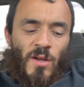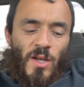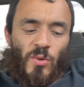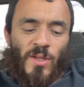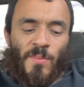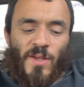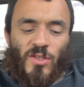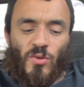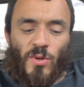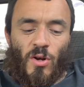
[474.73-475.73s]
It was a
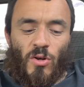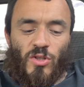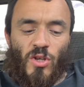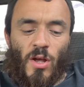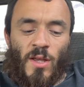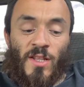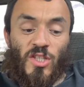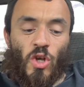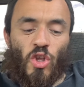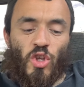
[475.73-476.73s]
mystery all so
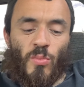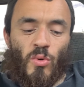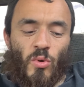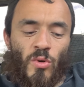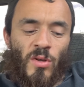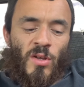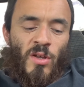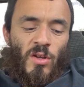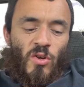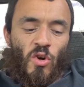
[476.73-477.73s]
insoluble,
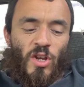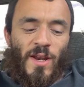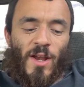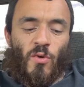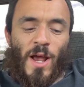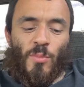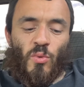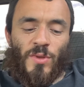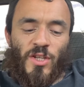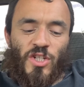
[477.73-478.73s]
nor could I grapple
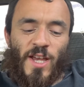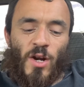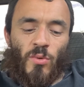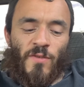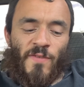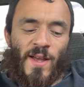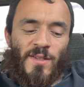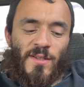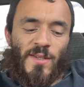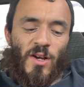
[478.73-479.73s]
with the shadowy
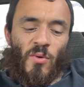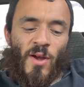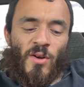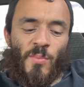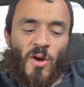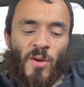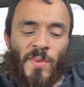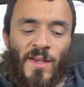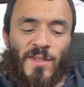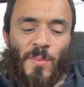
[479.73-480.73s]
fancies that crowned upon me
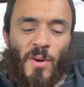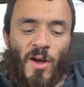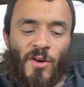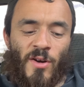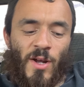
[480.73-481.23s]
I pondered.